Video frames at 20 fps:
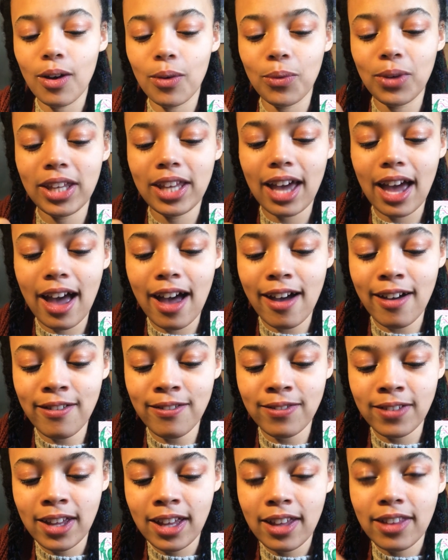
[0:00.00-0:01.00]
We
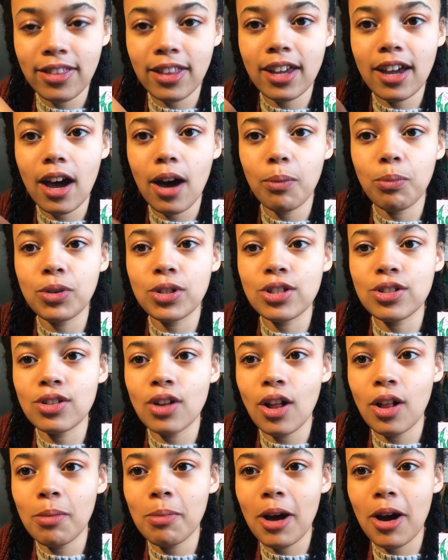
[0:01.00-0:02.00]
have the cup, which is
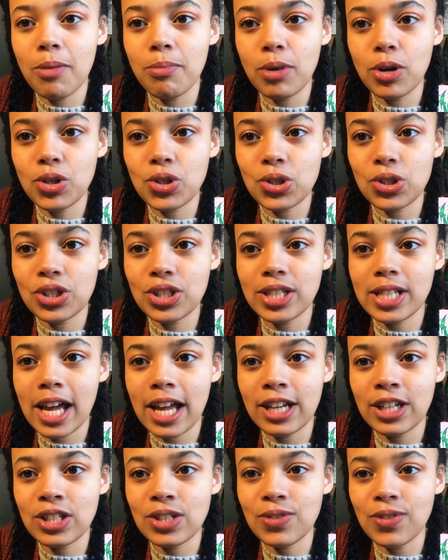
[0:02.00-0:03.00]
all about emotional
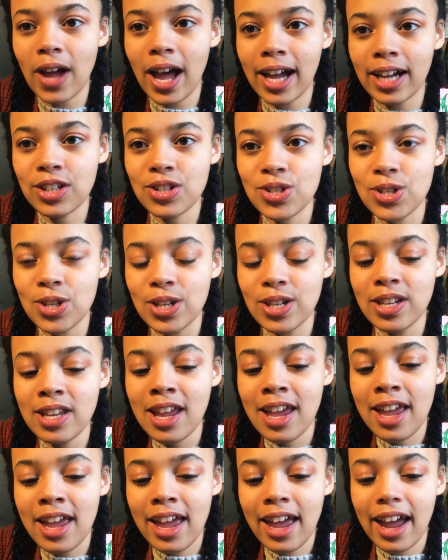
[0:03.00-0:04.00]
satisfaction,
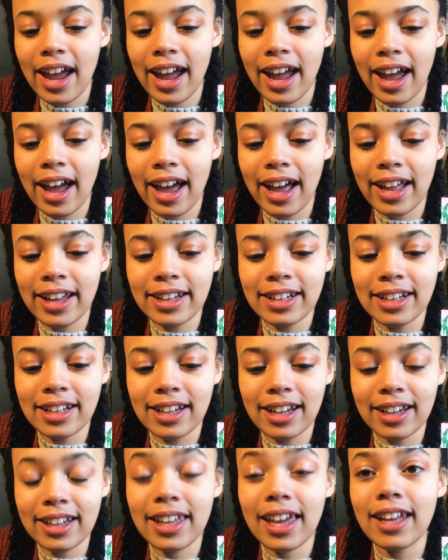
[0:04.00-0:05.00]
and
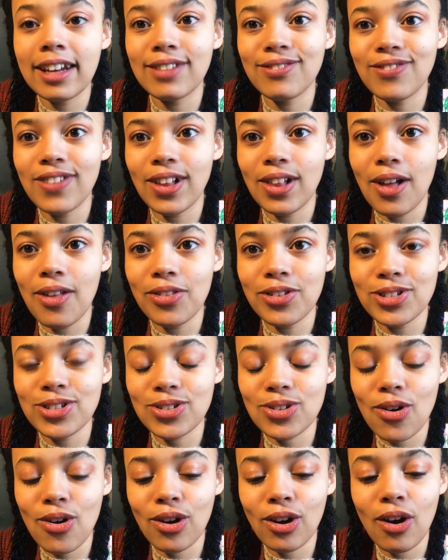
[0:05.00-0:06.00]
again, it fell on the
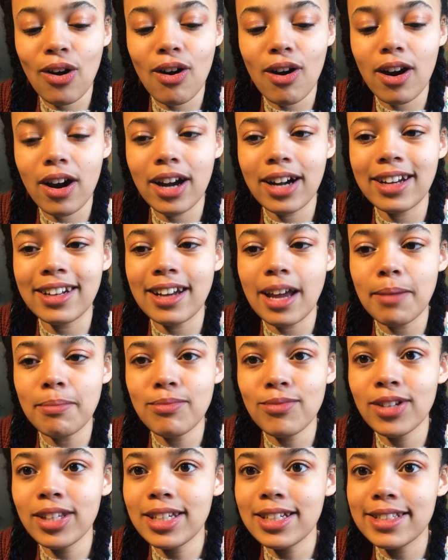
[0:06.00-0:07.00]
star card, and I'm
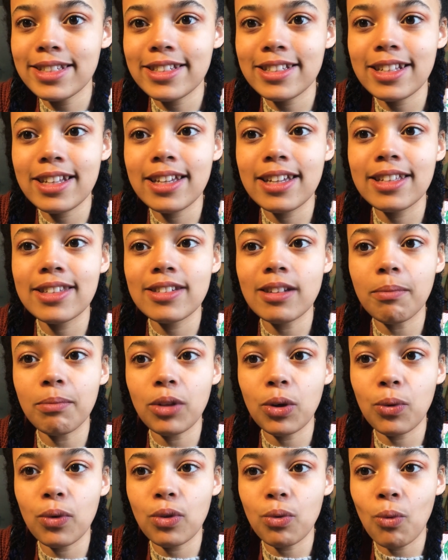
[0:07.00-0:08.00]
really seeing
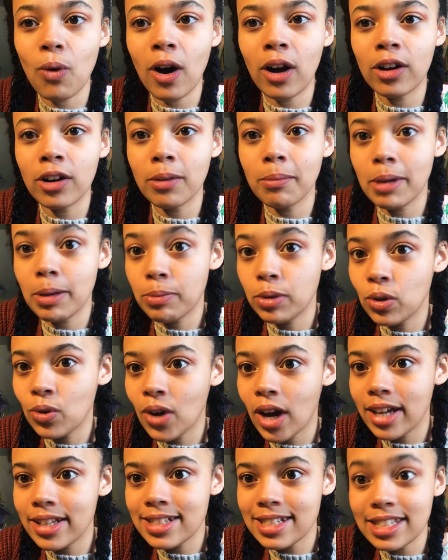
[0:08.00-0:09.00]
something with water. Maybe you
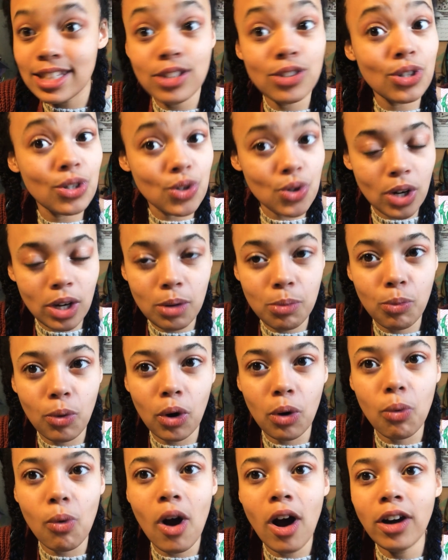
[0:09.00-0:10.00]
guys need to drink
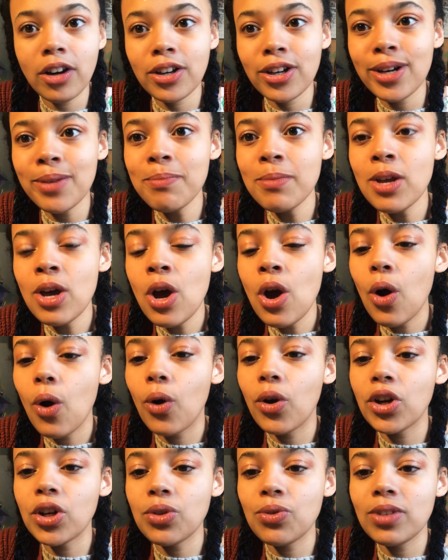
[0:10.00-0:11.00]
more water,
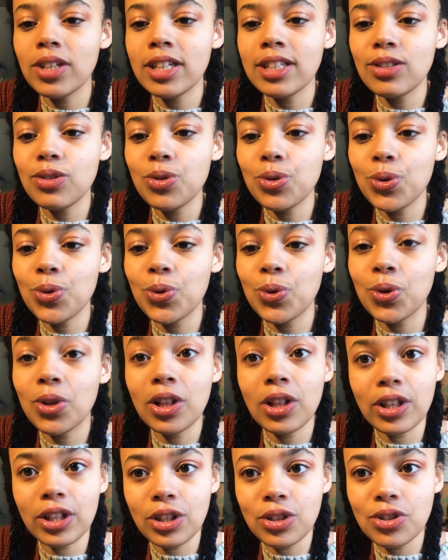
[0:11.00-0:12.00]
or you need to
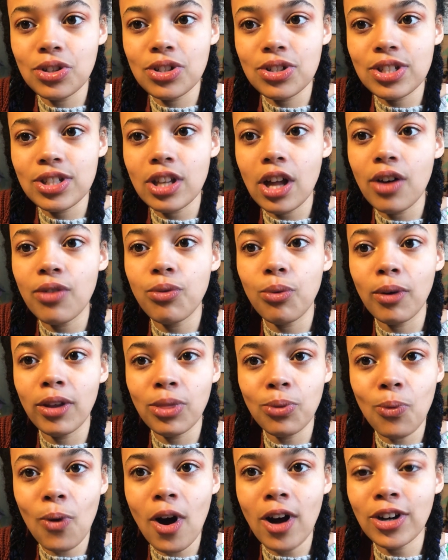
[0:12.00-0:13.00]
clean yourself
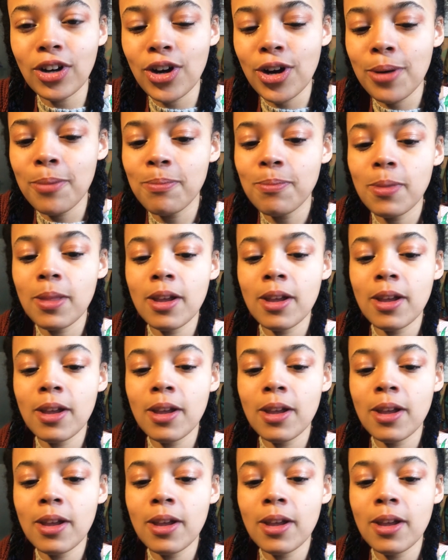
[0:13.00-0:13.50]
with water.